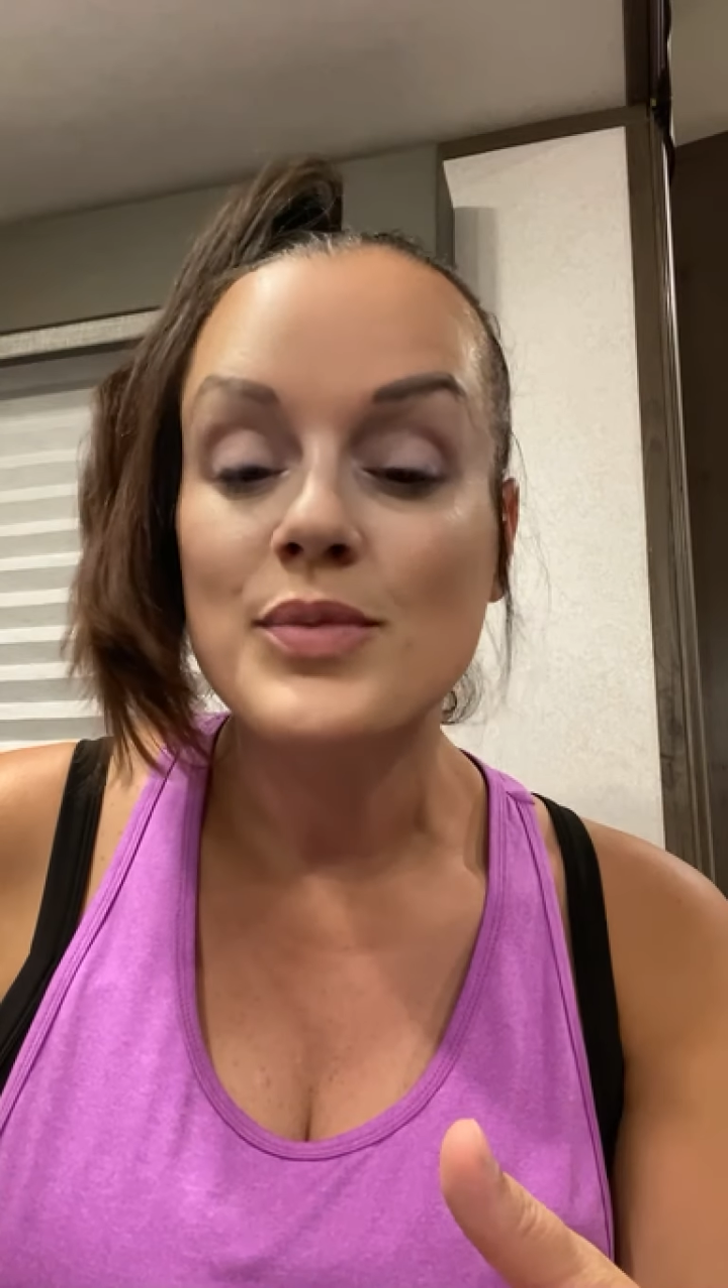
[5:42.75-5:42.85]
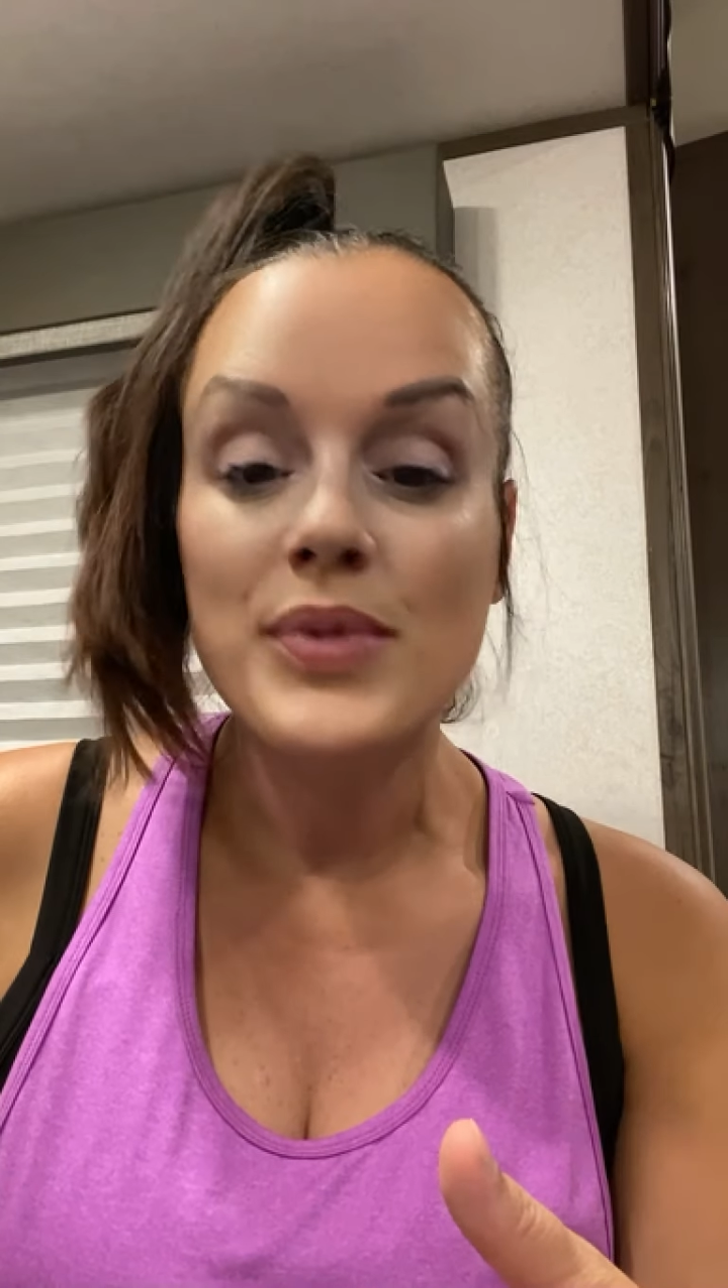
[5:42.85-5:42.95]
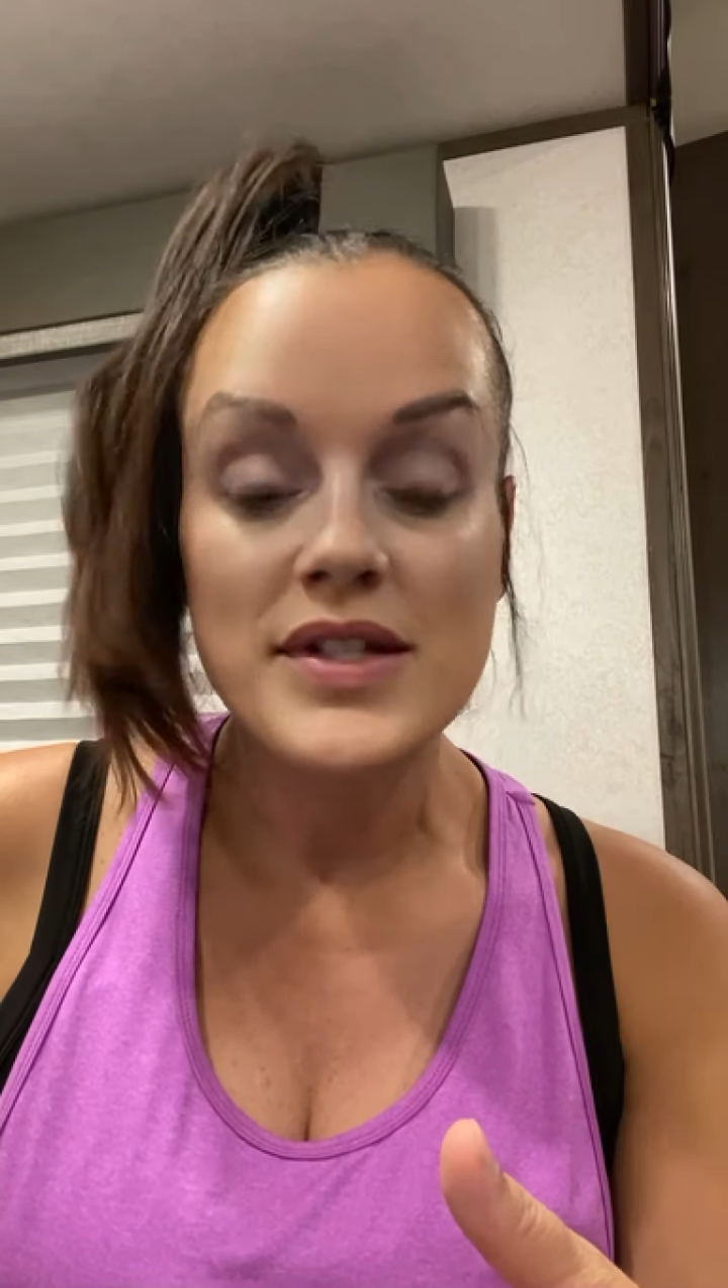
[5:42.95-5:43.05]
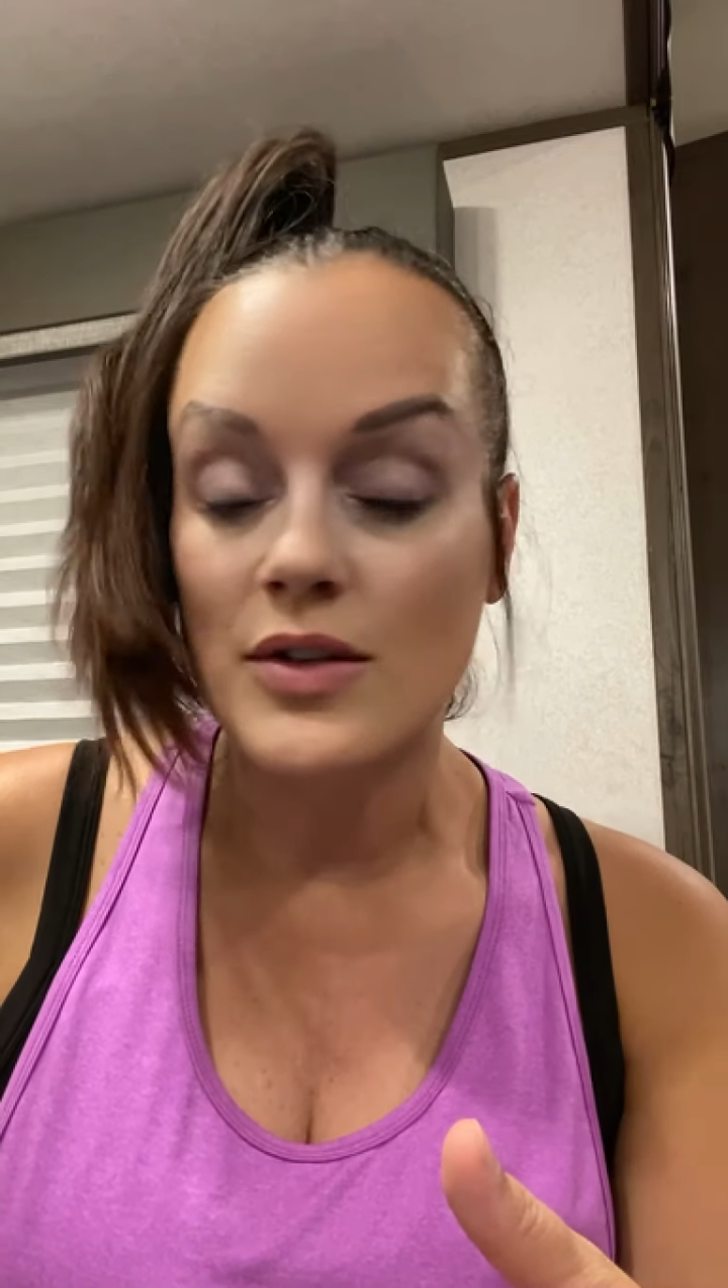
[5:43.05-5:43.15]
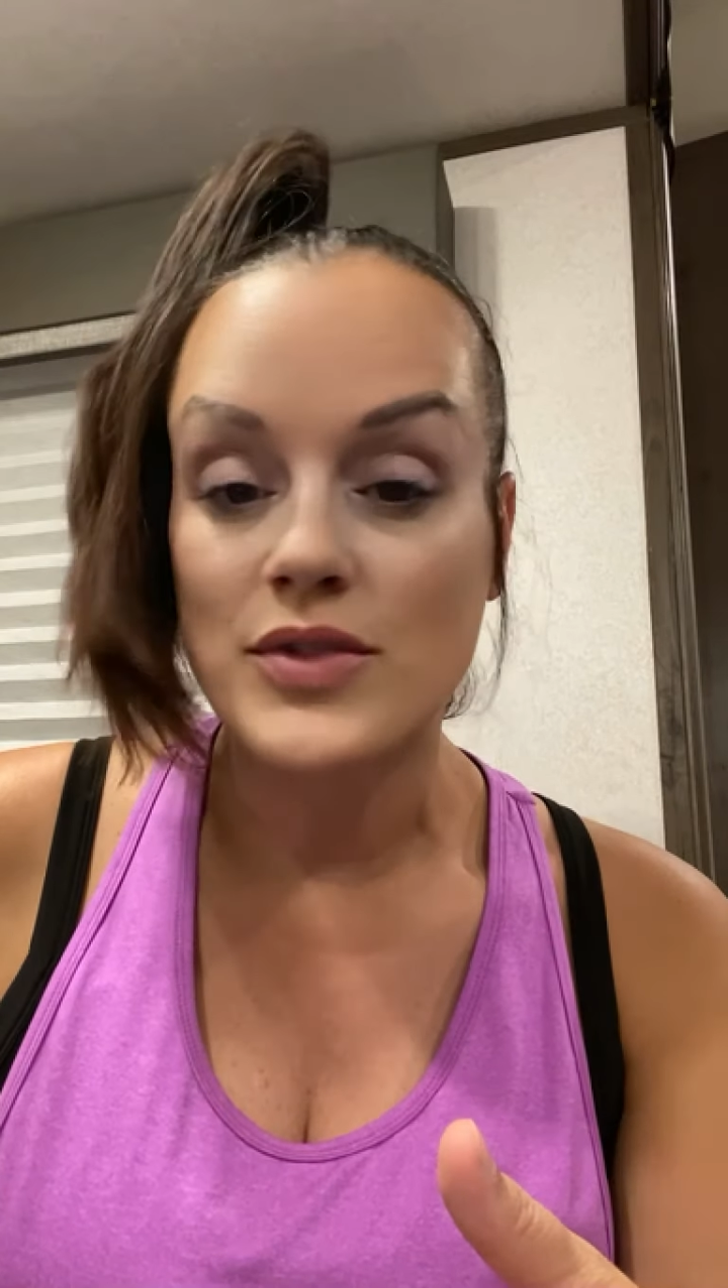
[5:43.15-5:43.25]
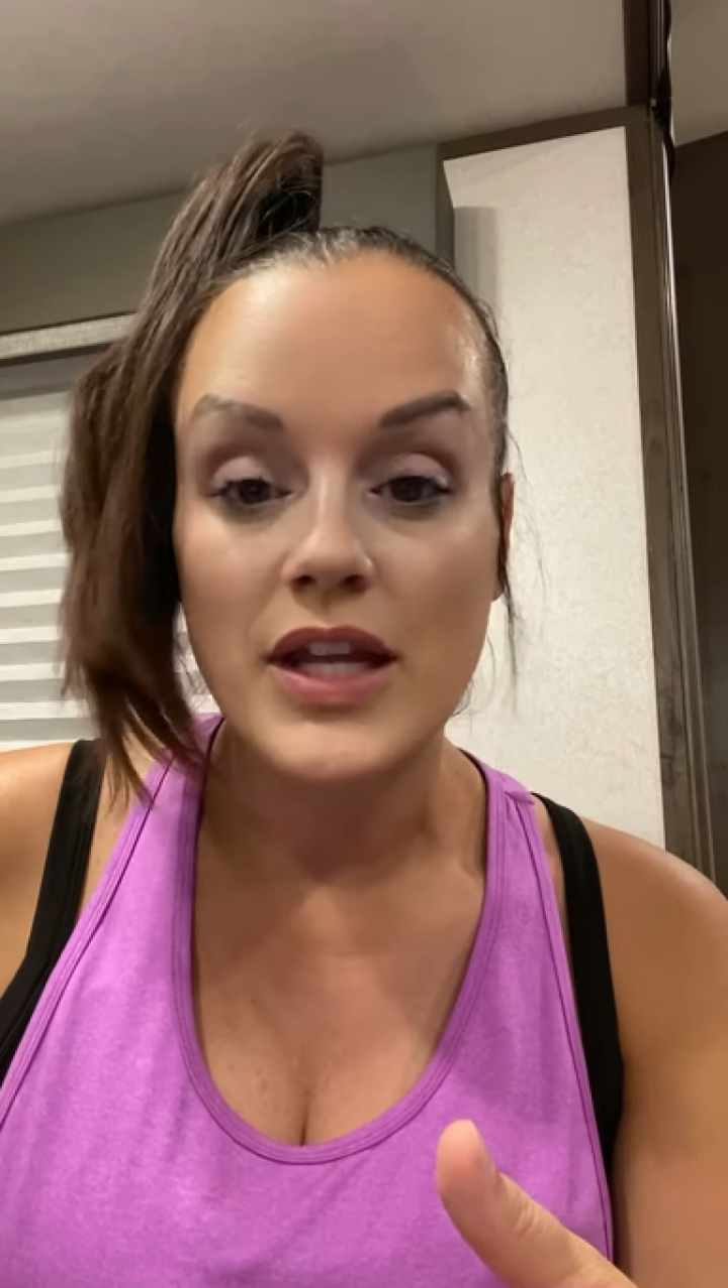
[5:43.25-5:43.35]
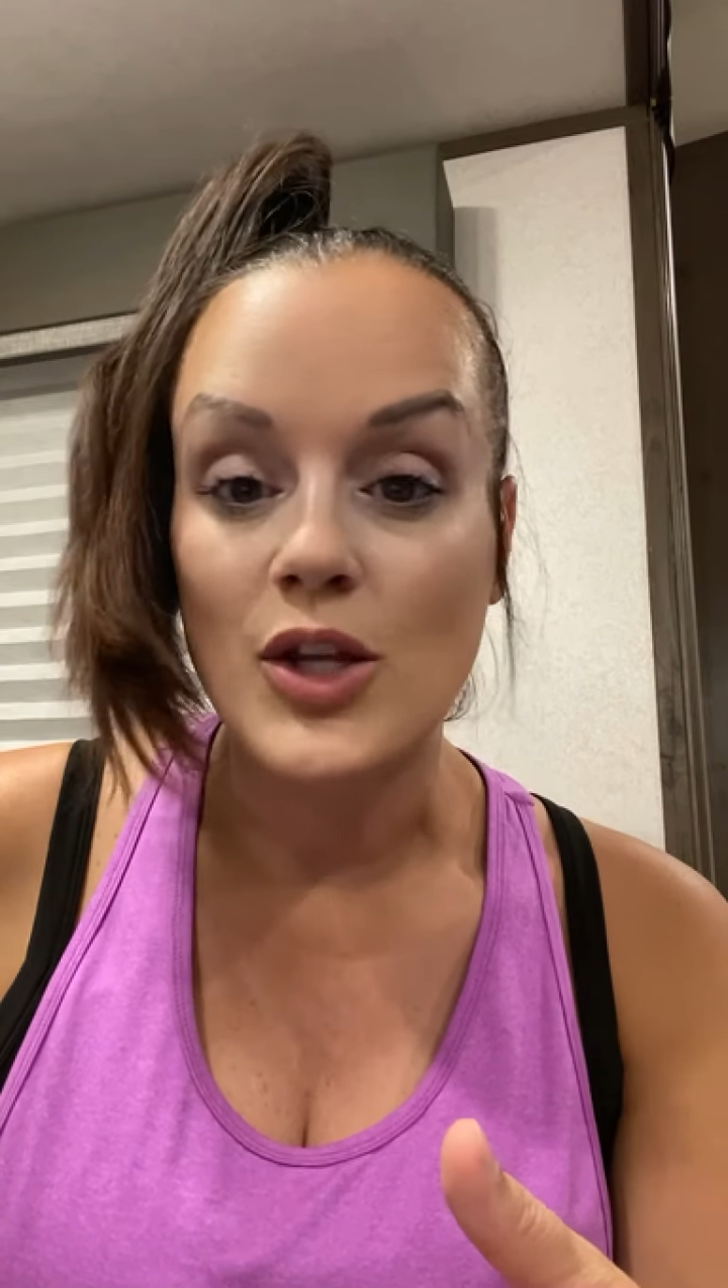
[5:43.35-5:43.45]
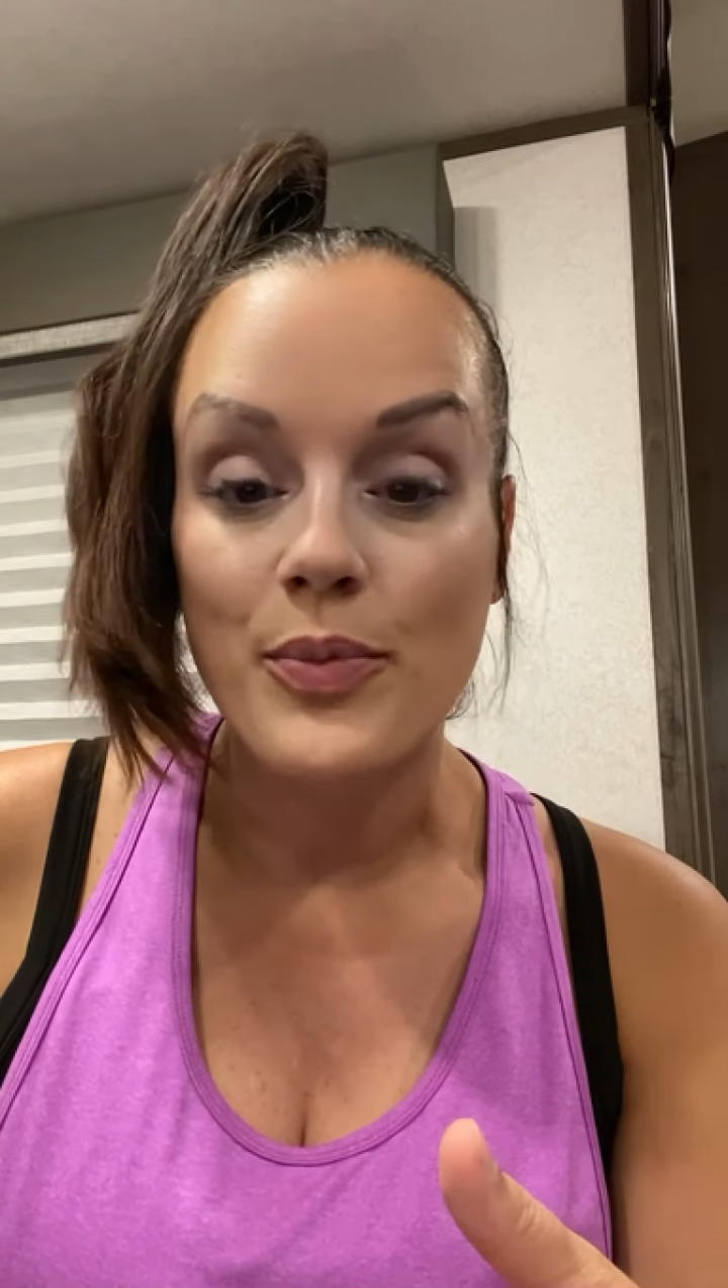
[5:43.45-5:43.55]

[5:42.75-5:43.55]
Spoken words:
please don't take